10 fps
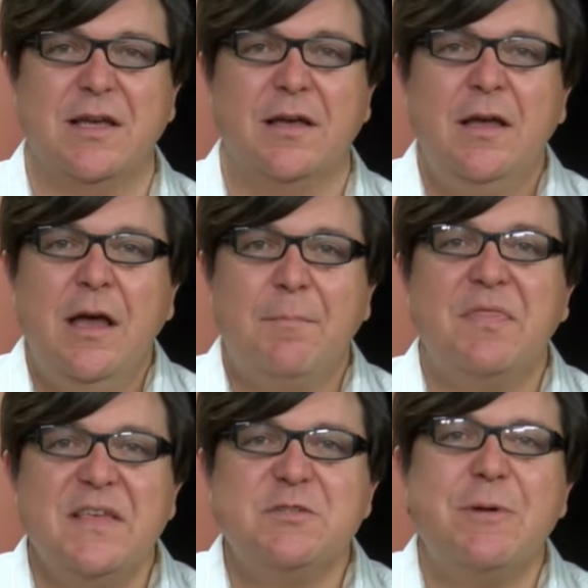uh,
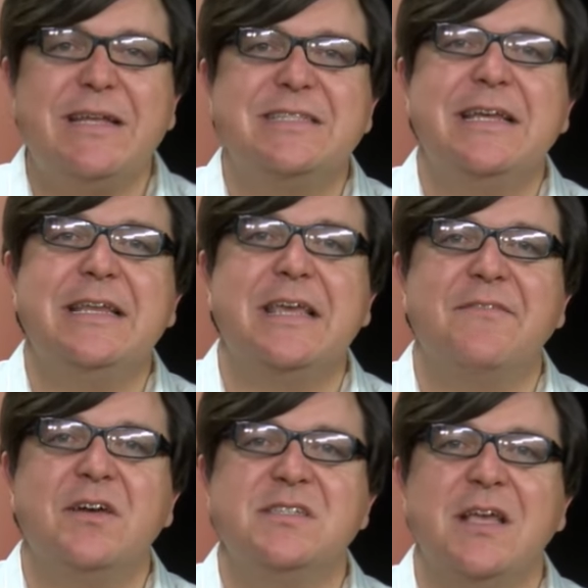but this week did
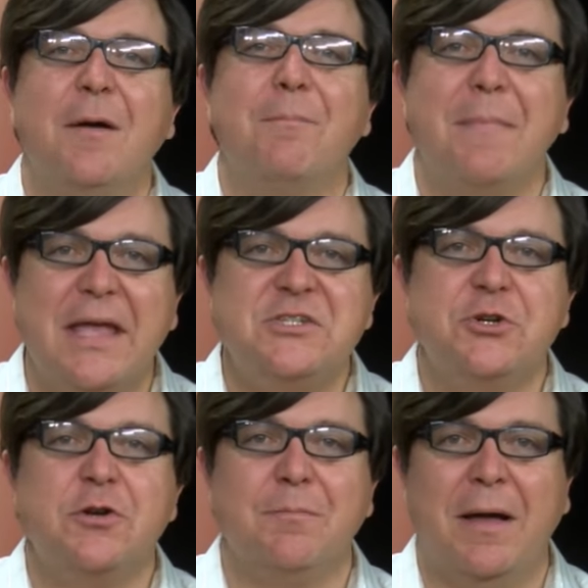give us a
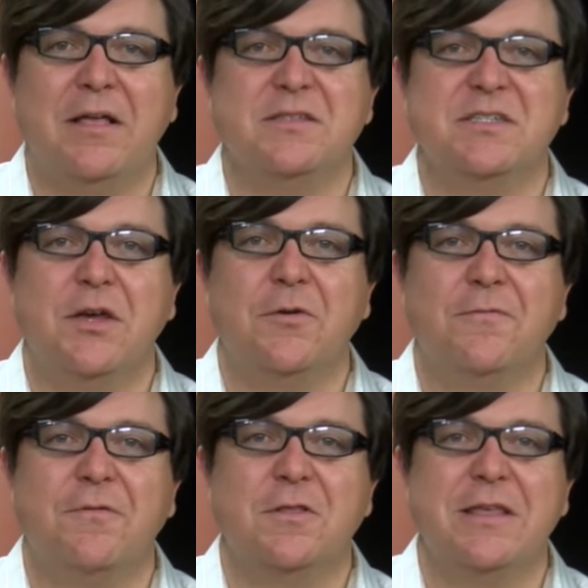major milestone
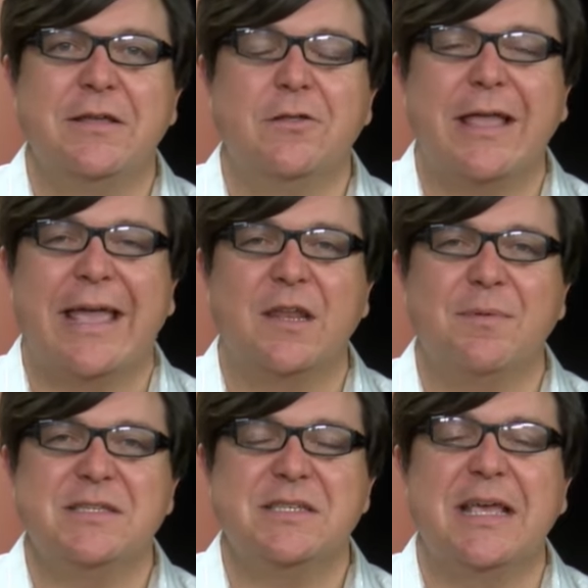for legal
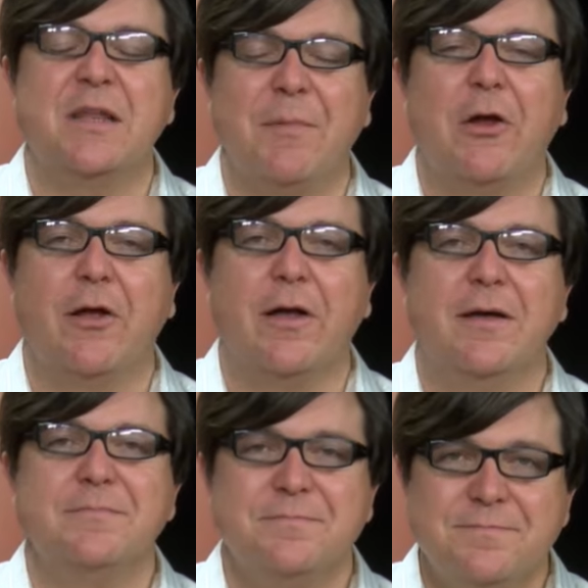cannabis in
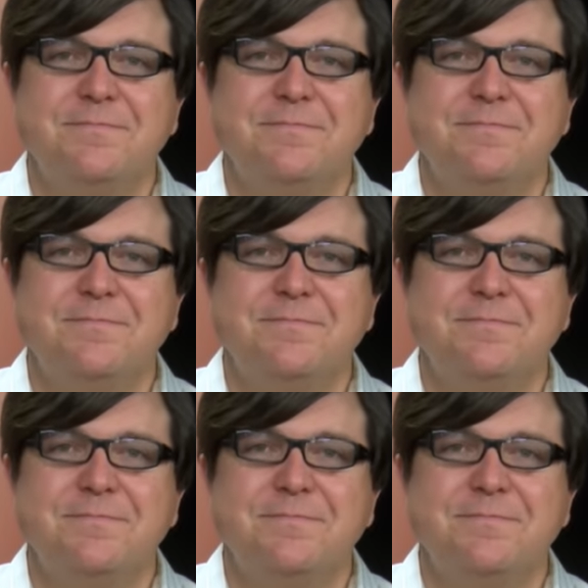America. Yeah,